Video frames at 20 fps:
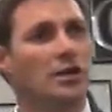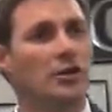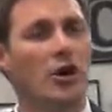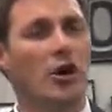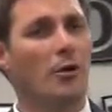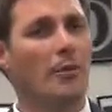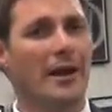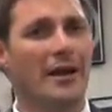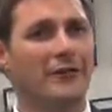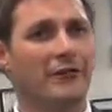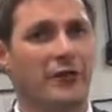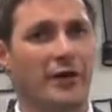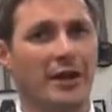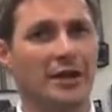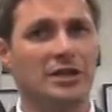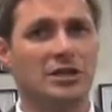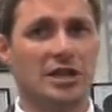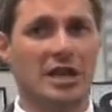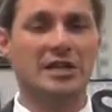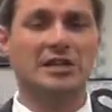No, my
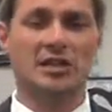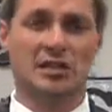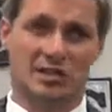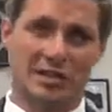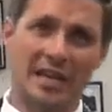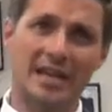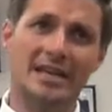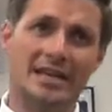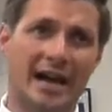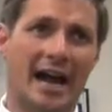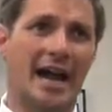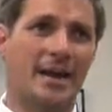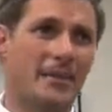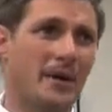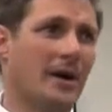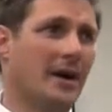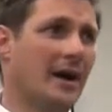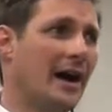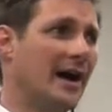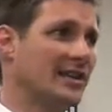friend, Jesus did die
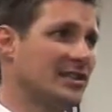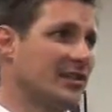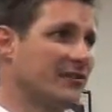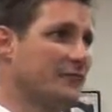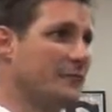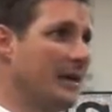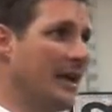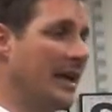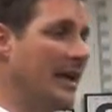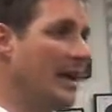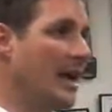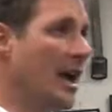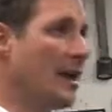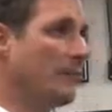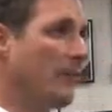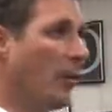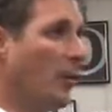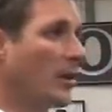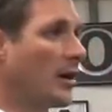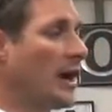because of me,
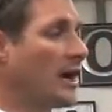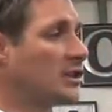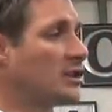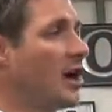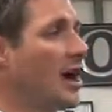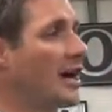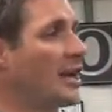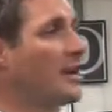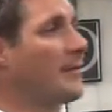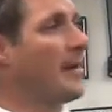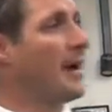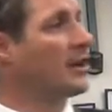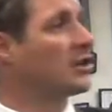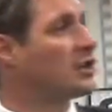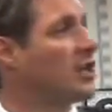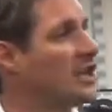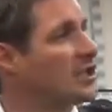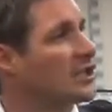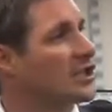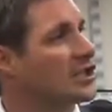but we're not talking about
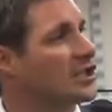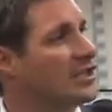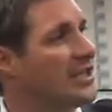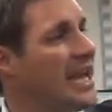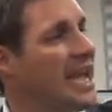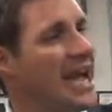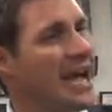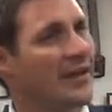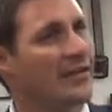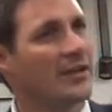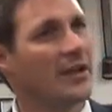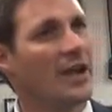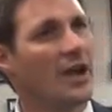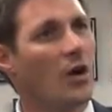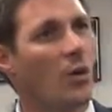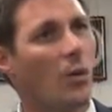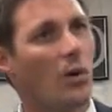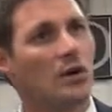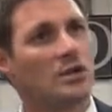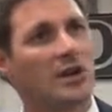Jesus' death.
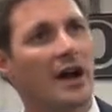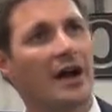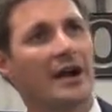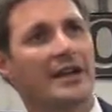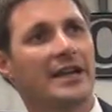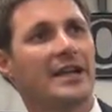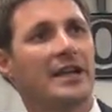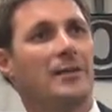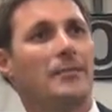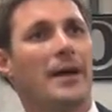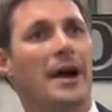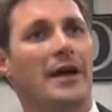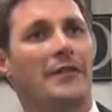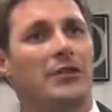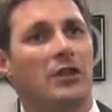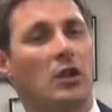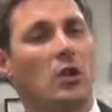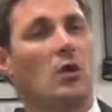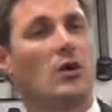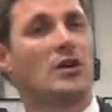We're talking about
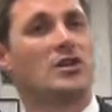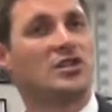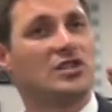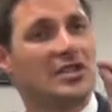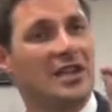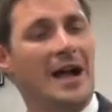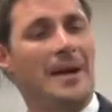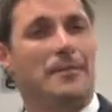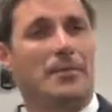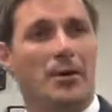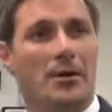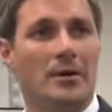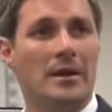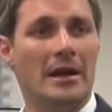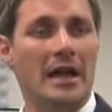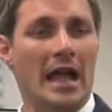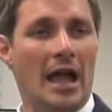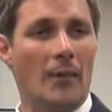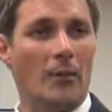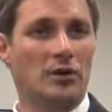the Lord's Supper,
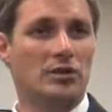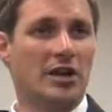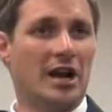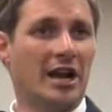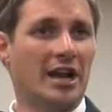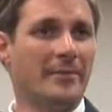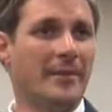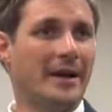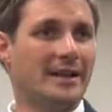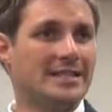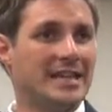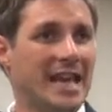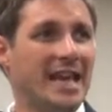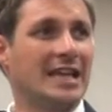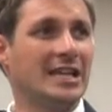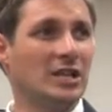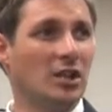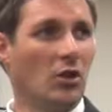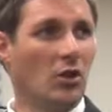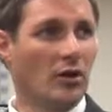and we're talking about
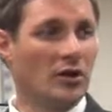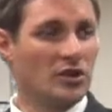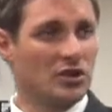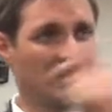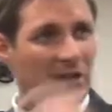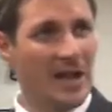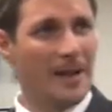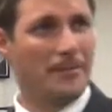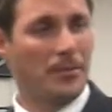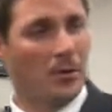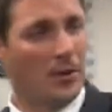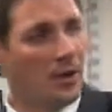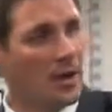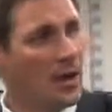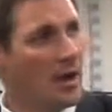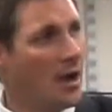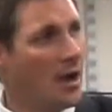taking the Lord's Supper